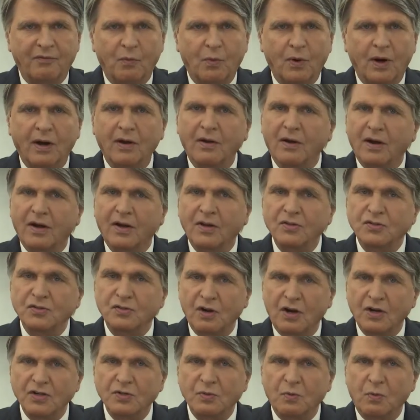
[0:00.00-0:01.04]
where
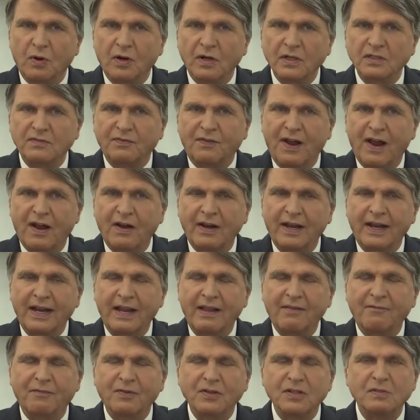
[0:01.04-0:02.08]
construction workers found an
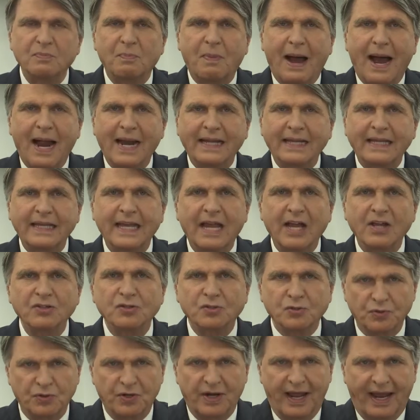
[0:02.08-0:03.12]
infant's body
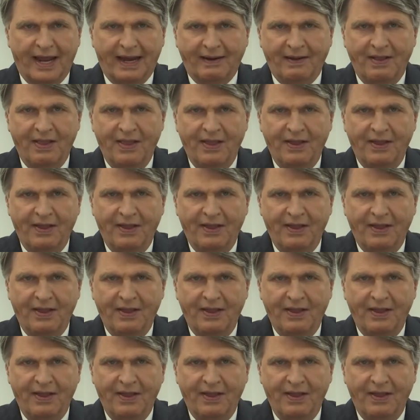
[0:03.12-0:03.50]
yesterday.